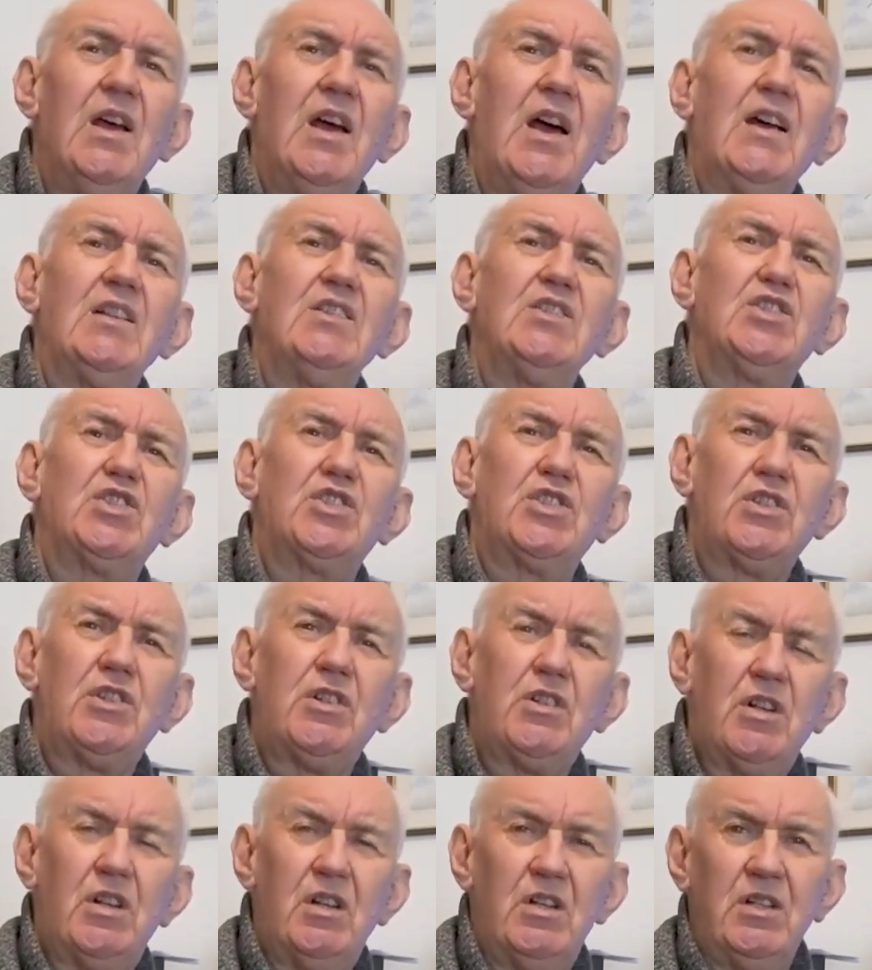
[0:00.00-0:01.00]
And
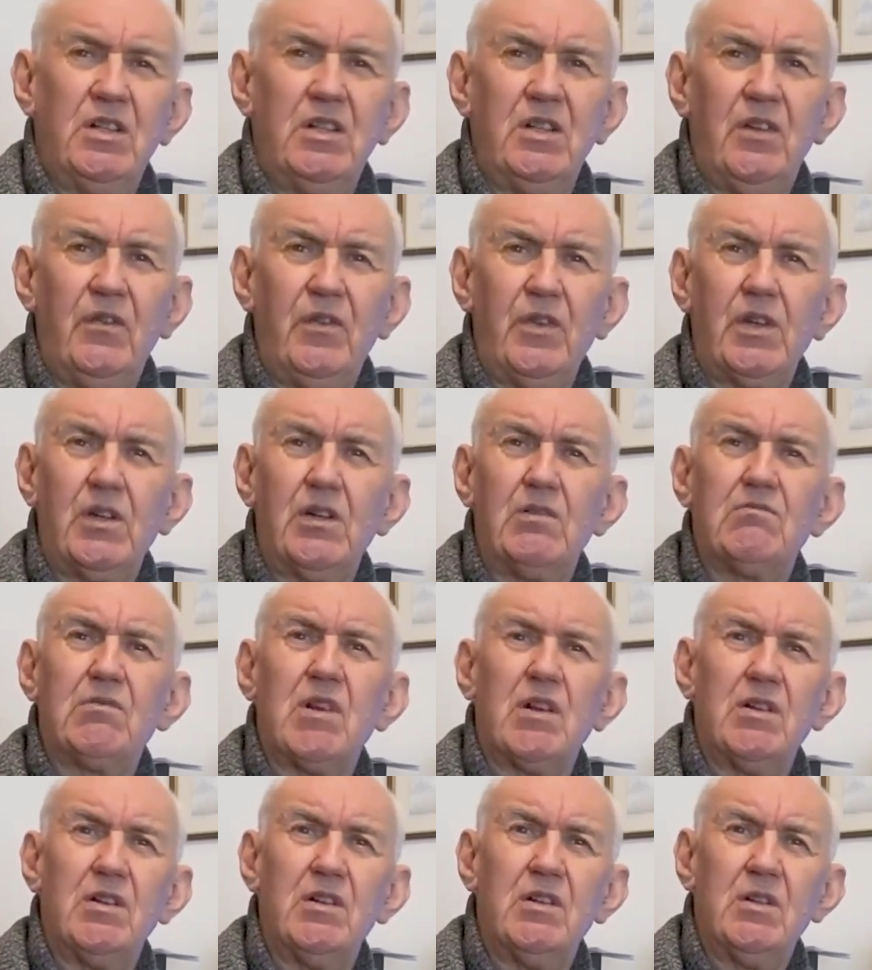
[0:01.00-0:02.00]
certainly, if you're going to
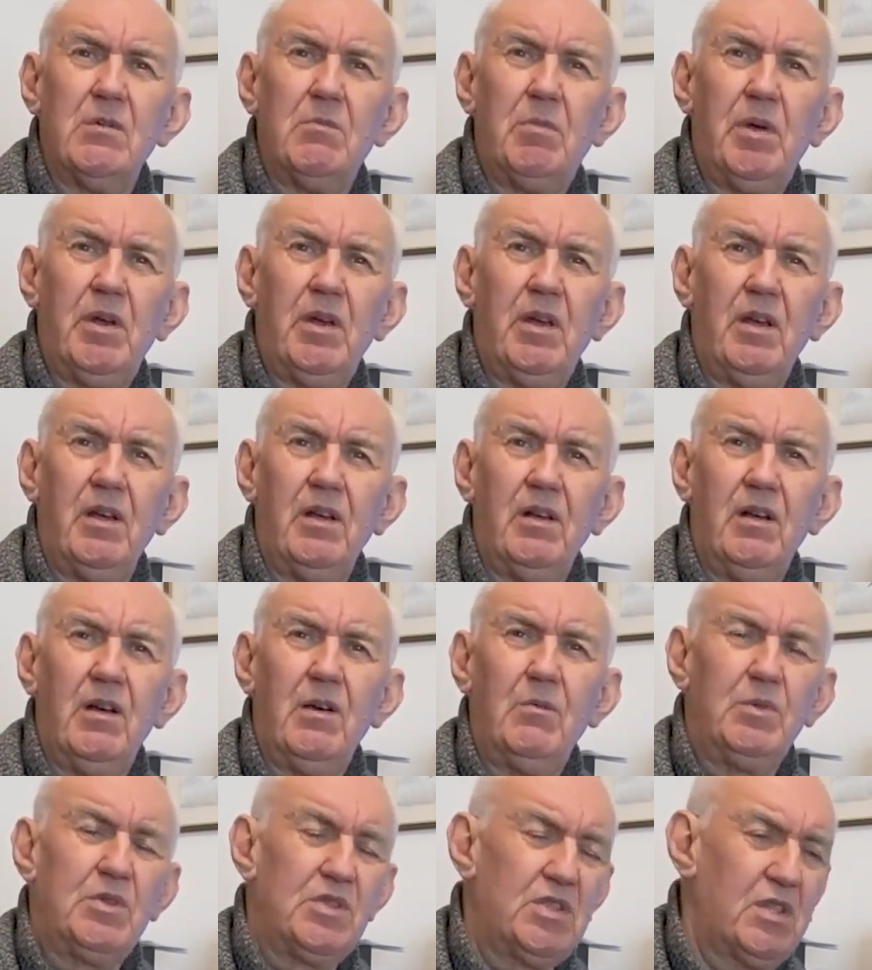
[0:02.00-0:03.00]
run high power, I
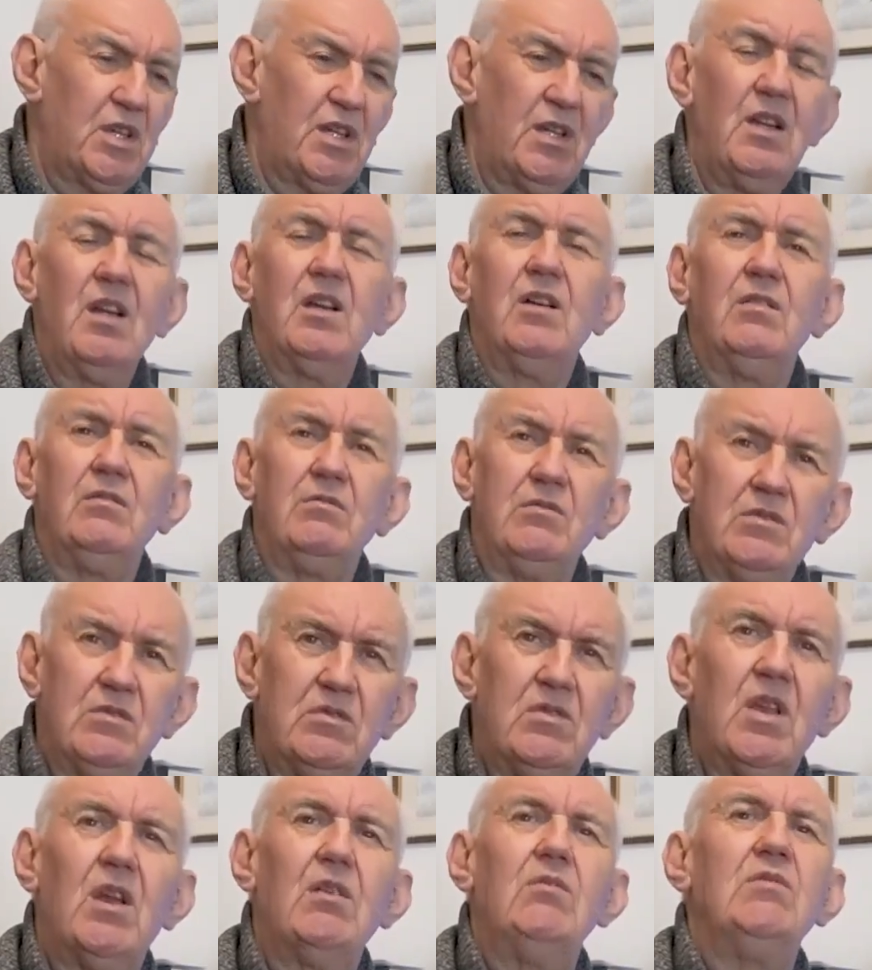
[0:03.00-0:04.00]
would say no,
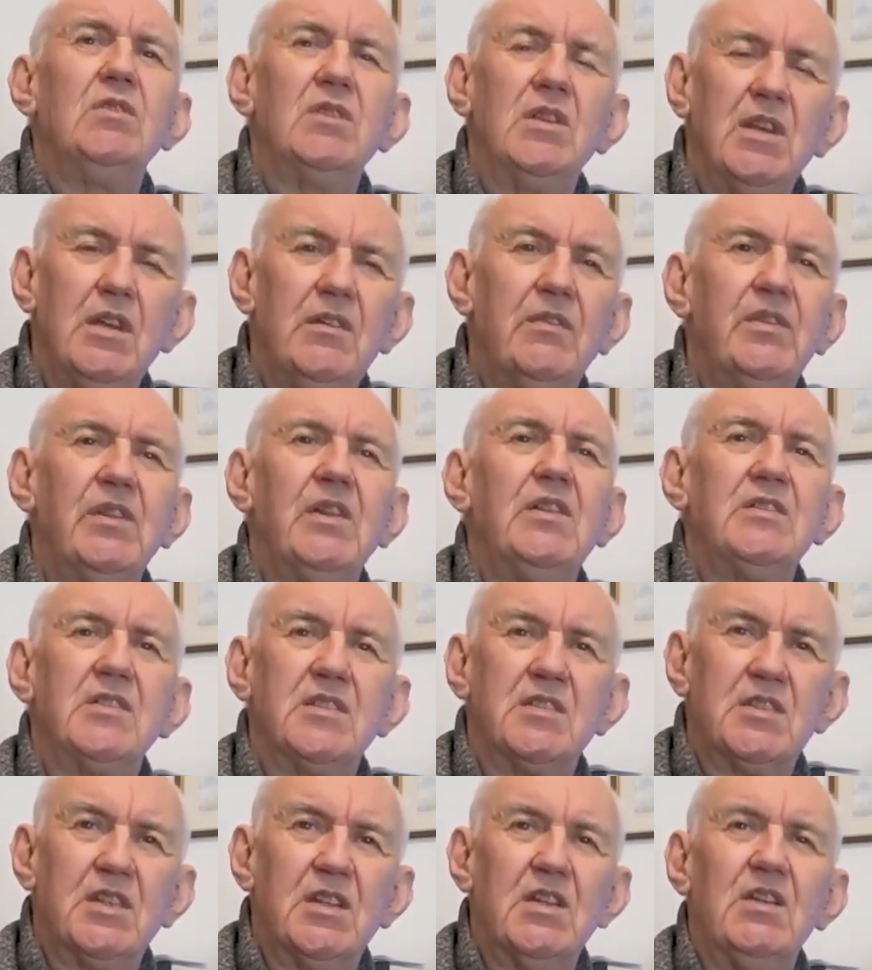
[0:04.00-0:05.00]
don't even
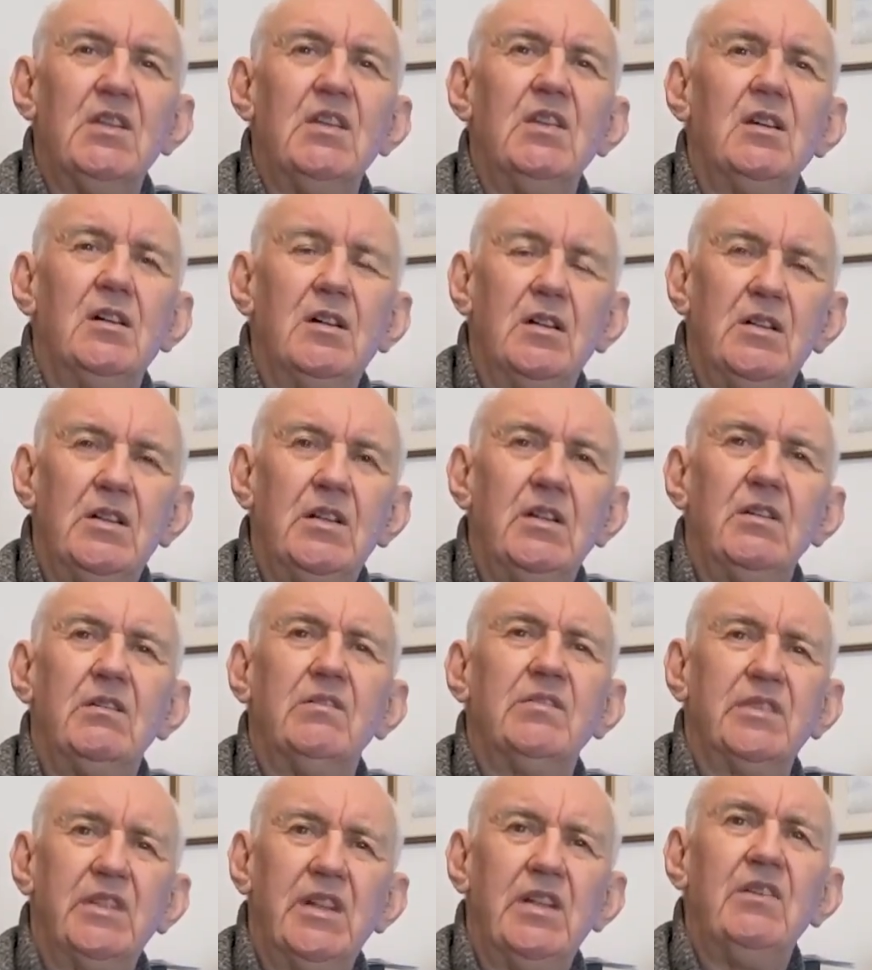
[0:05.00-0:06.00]
entertain the idea
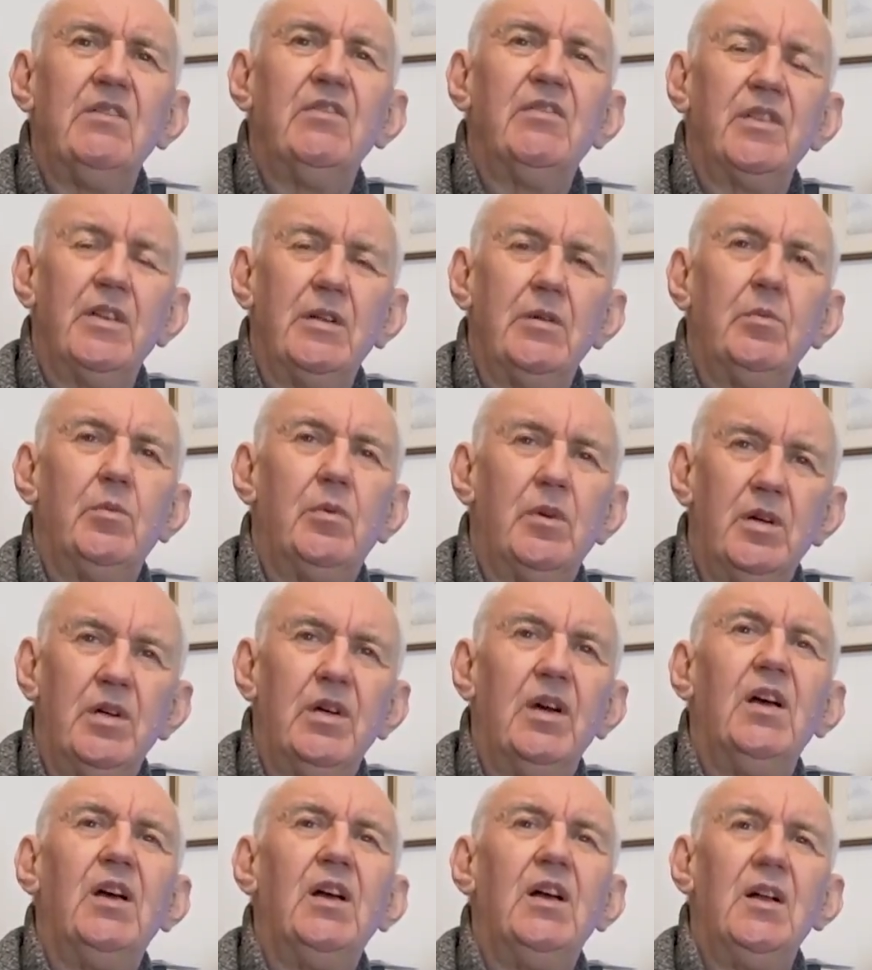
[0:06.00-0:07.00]
of an end-fed
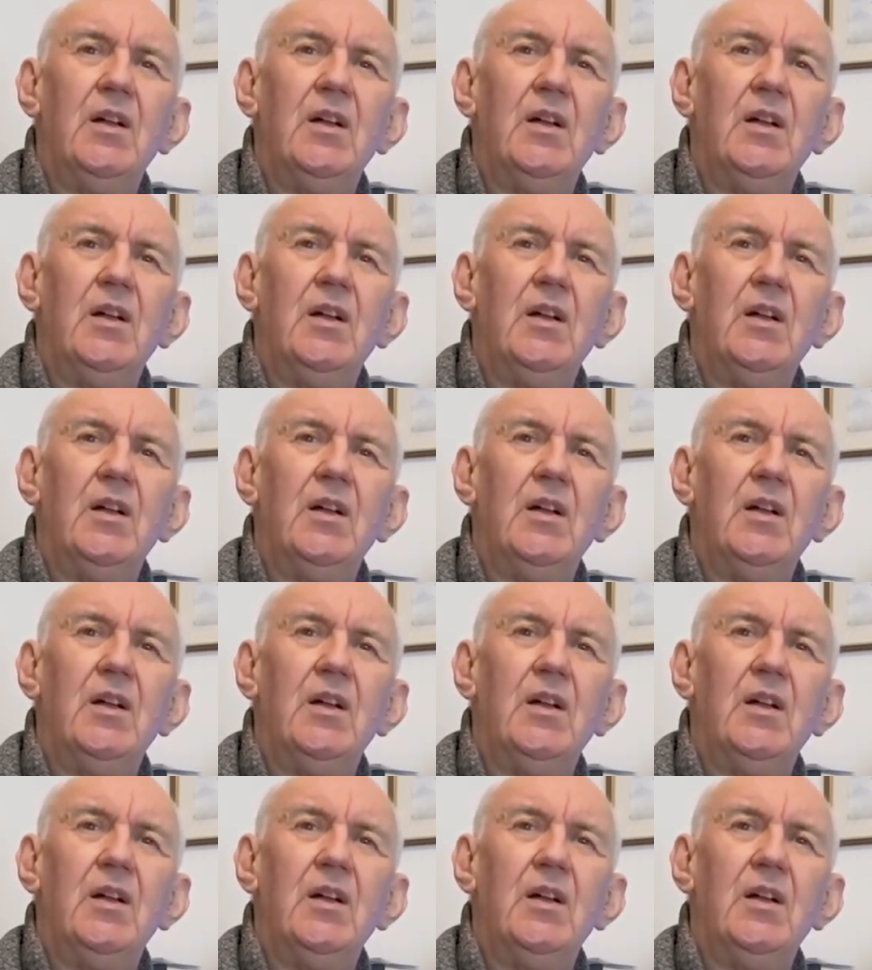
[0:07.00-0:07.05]
wire